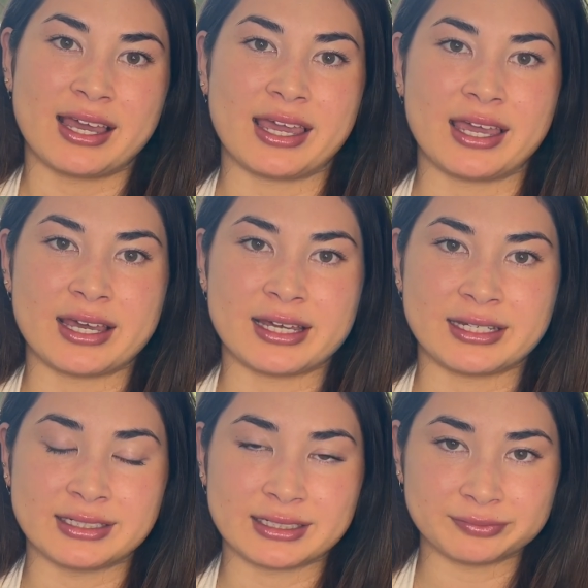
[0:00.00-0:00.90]

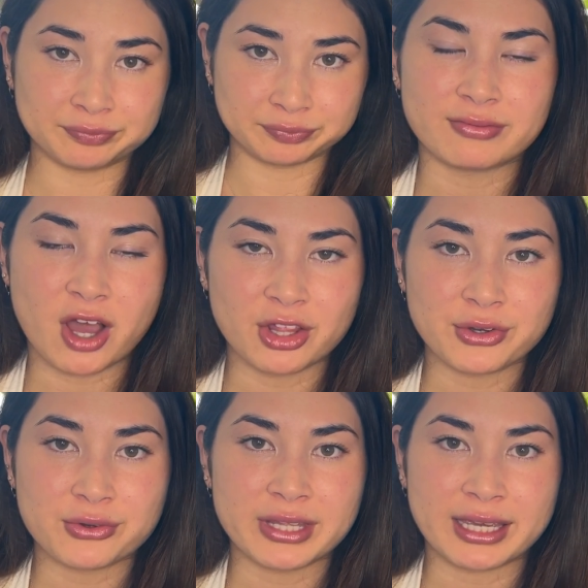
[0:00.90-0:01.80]
And the
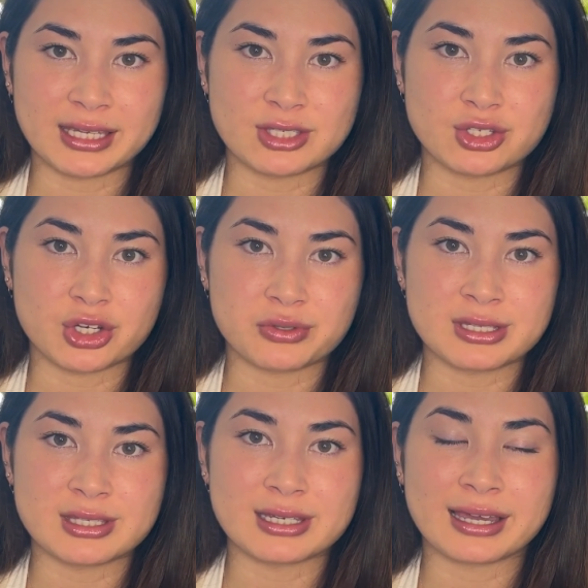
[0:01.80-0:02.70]
follicle that gets
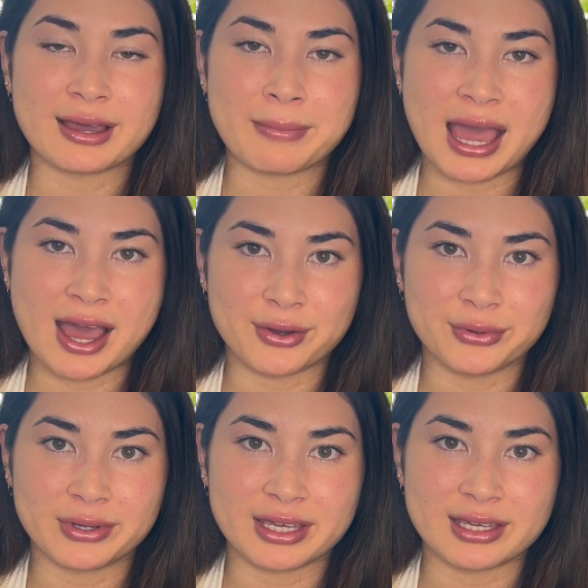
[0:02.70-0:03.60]
chosen to come
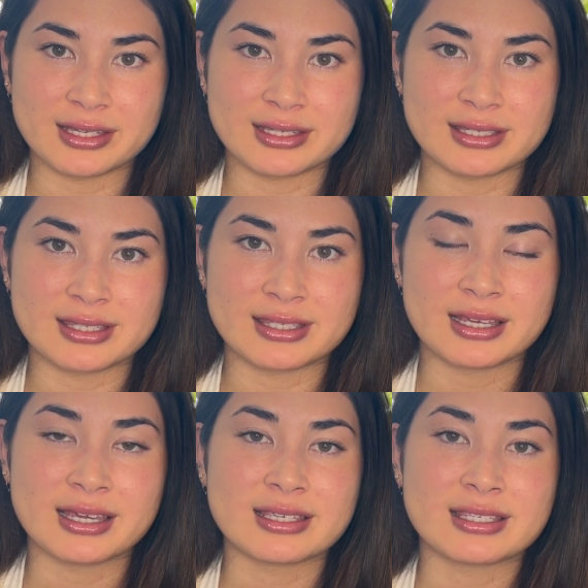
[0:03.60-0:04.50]
out is
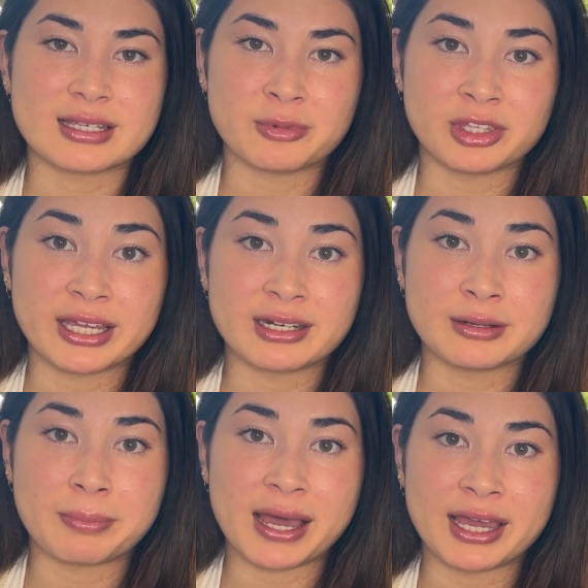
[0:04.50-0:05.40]
stimulated
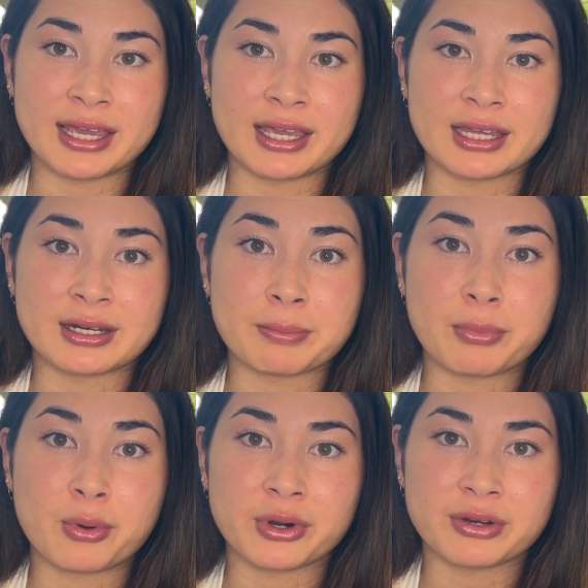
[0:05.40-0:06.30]
by an
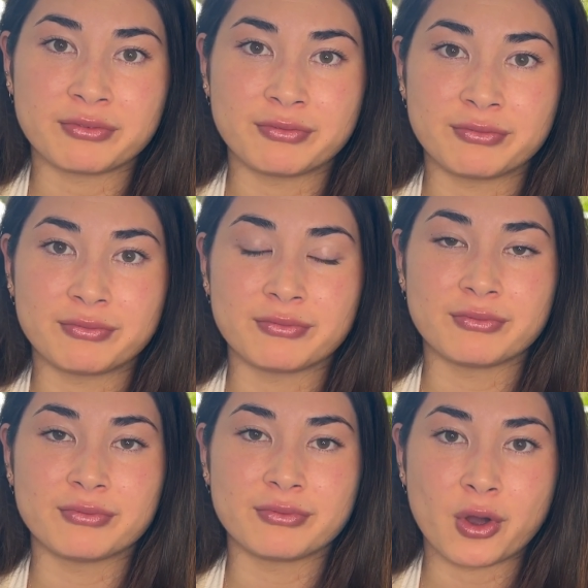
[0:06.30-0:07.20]
important
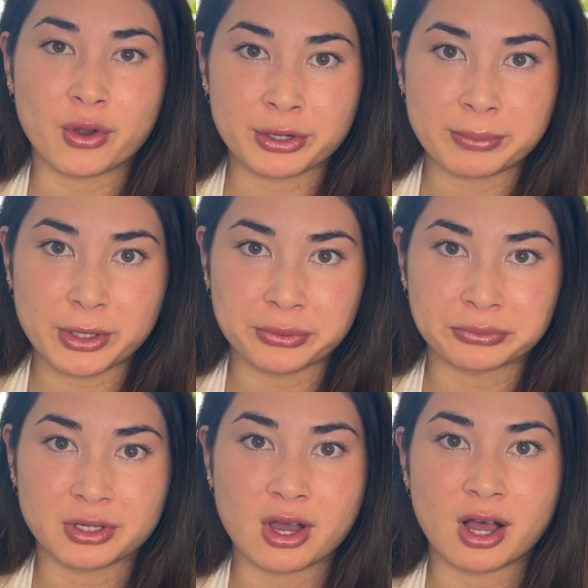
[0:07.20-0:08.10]
hormone
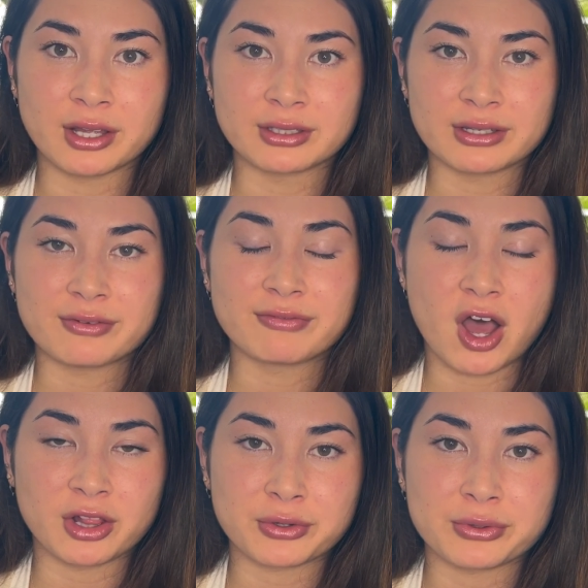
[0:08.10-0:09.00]
called
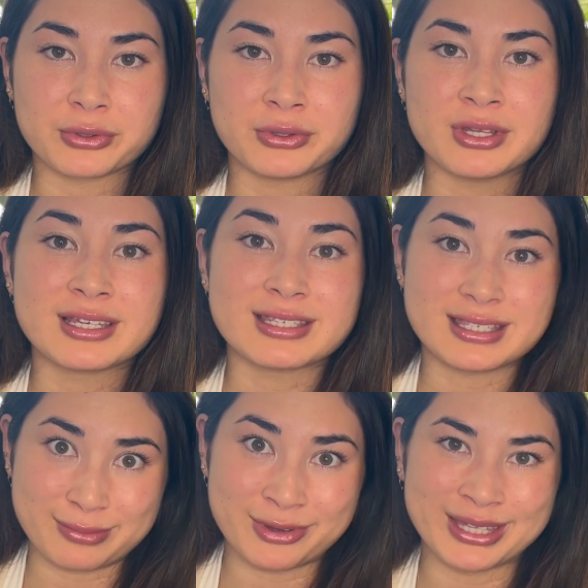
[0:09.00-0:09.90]
follicle
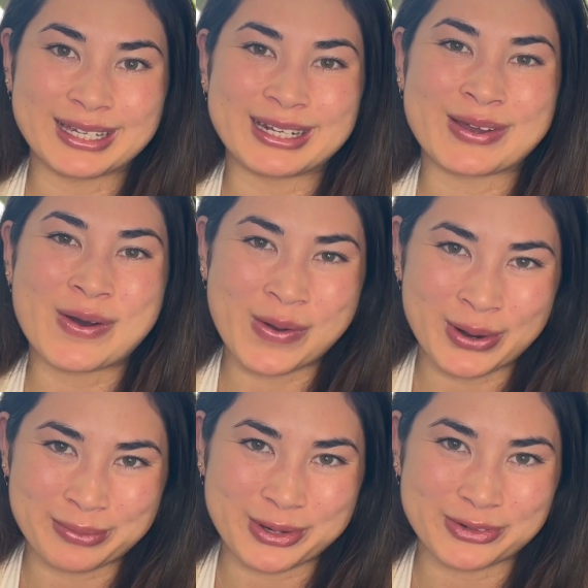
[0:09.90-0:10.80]
stimulating
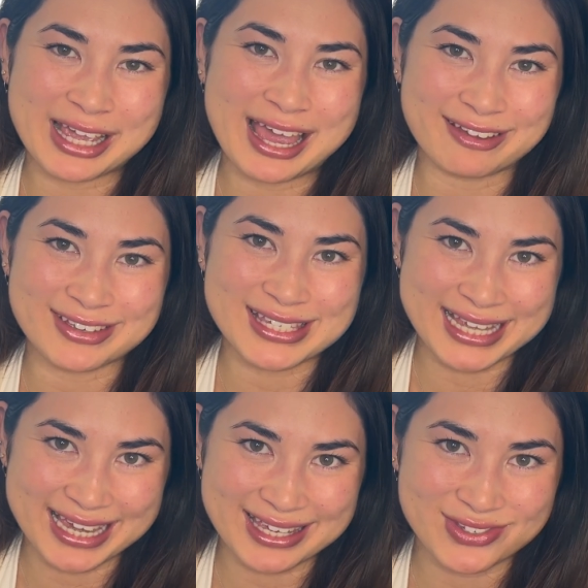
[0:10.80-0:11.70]
hormone,
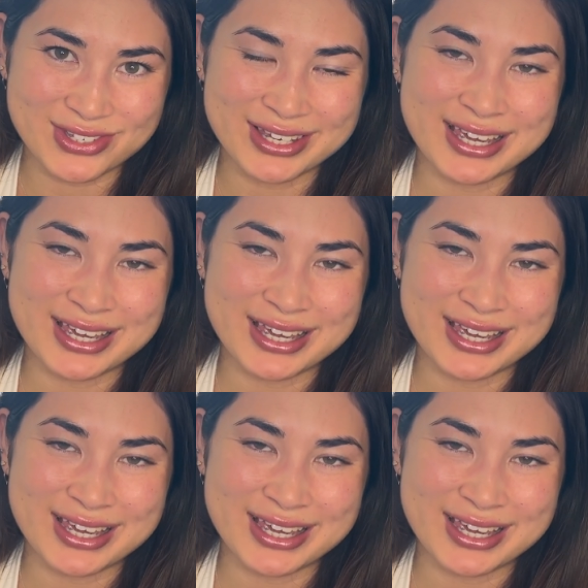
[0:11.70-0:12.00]
FSH.